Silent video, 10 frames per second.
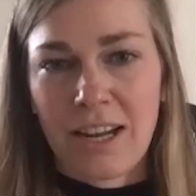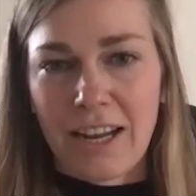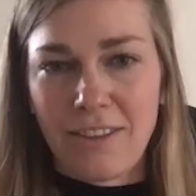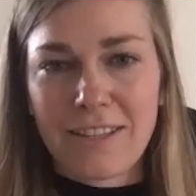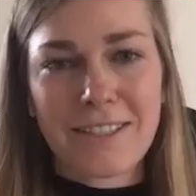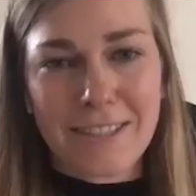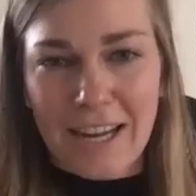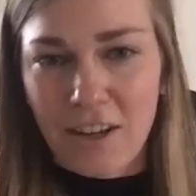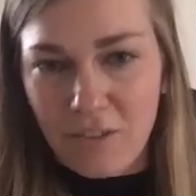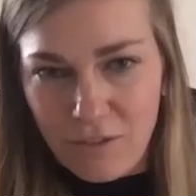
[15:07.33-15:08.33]
And this is
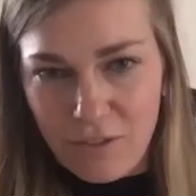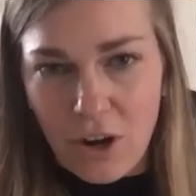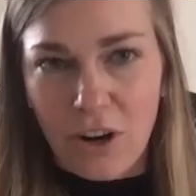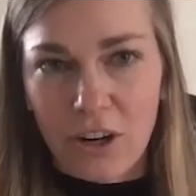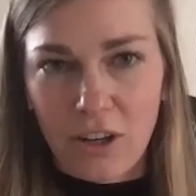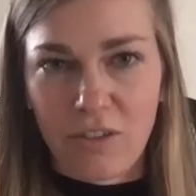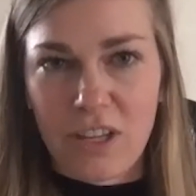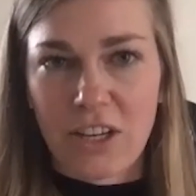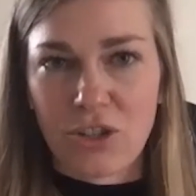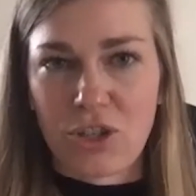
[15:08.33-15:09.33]
kind of the heart of
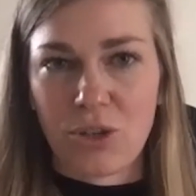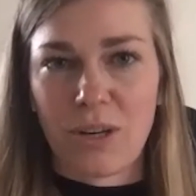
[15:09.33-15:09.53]
the issue.